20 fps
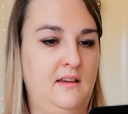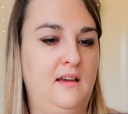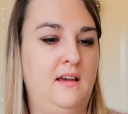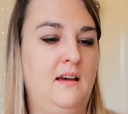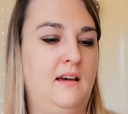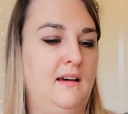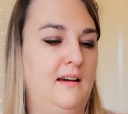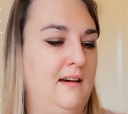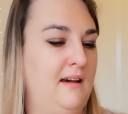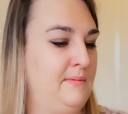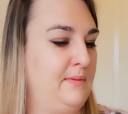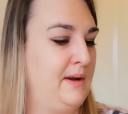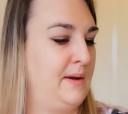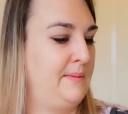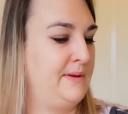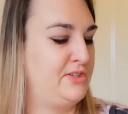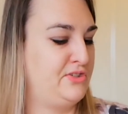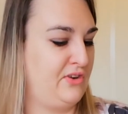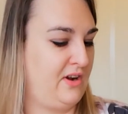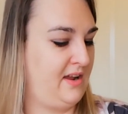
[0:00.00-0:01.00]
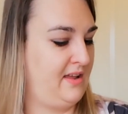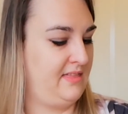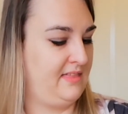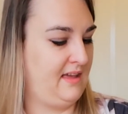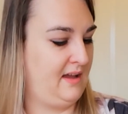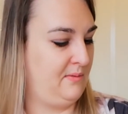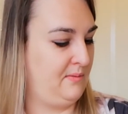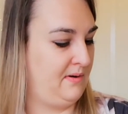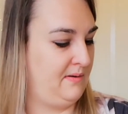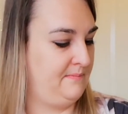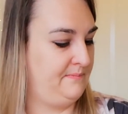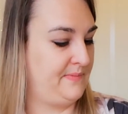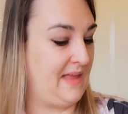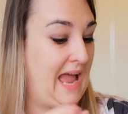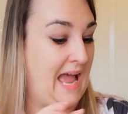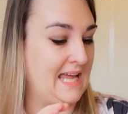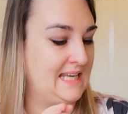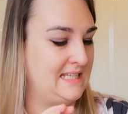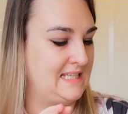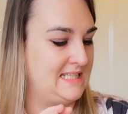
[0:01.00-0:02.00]
I'm going to be trying that one.
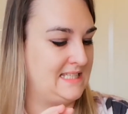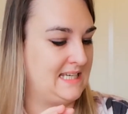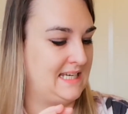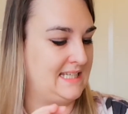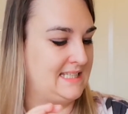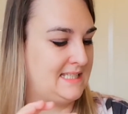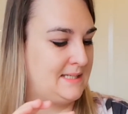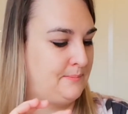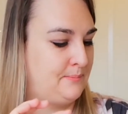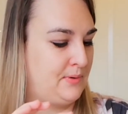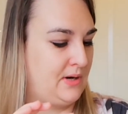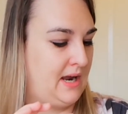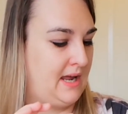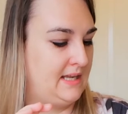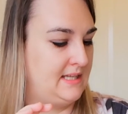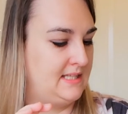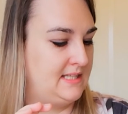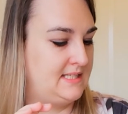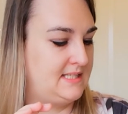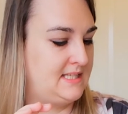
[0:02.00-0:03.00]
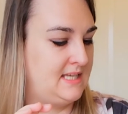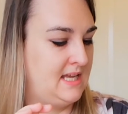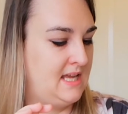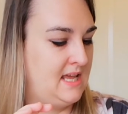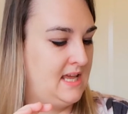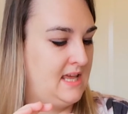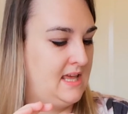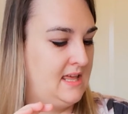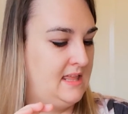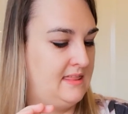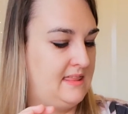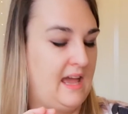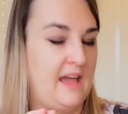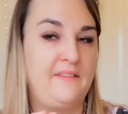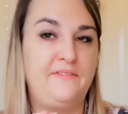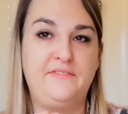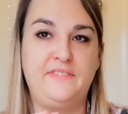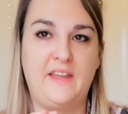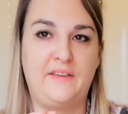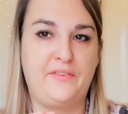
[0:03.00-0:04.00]
And it's a brand that
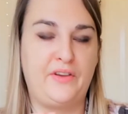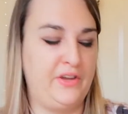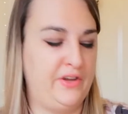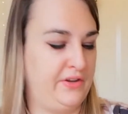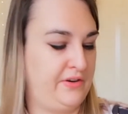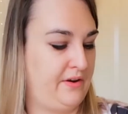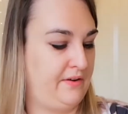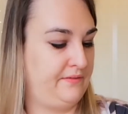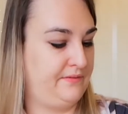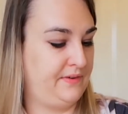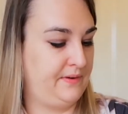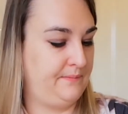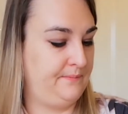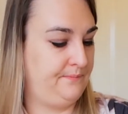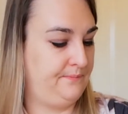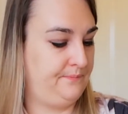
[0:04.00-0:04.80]
I've never heard of.